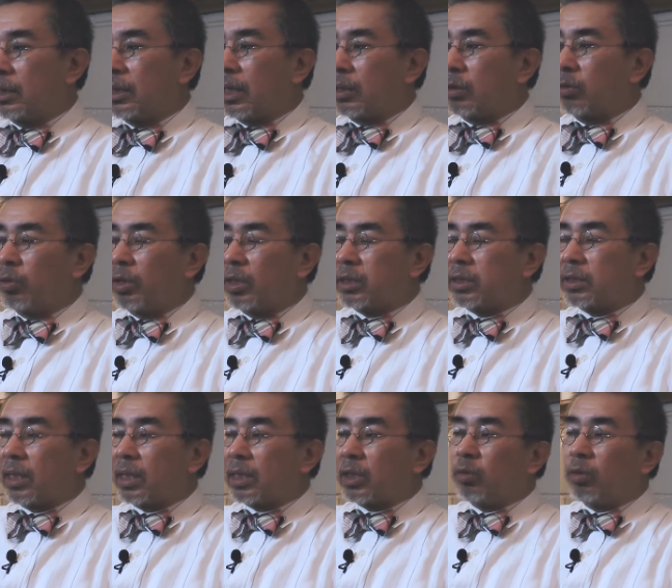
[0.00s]
that will
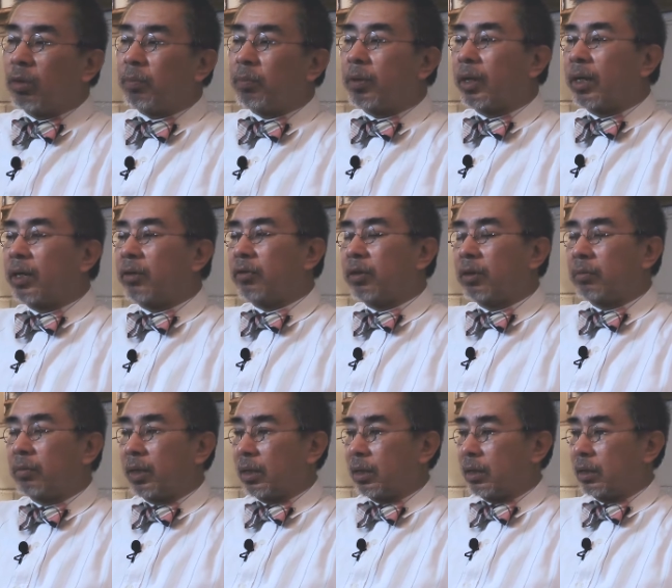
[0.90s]
set you apart
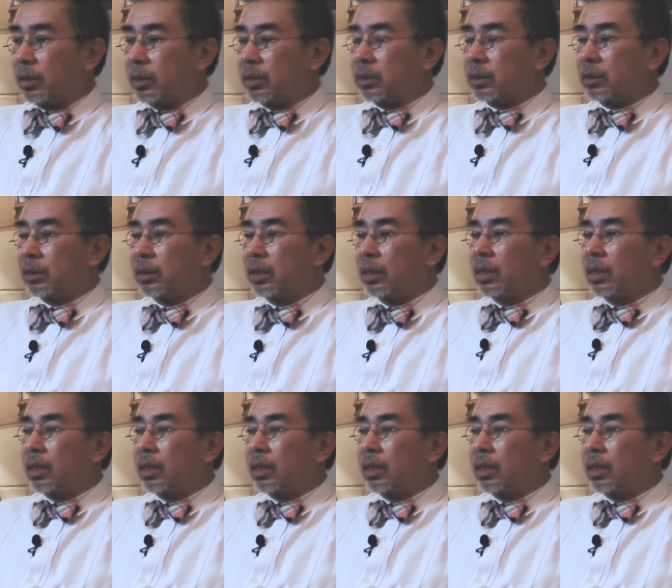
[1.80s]
from others.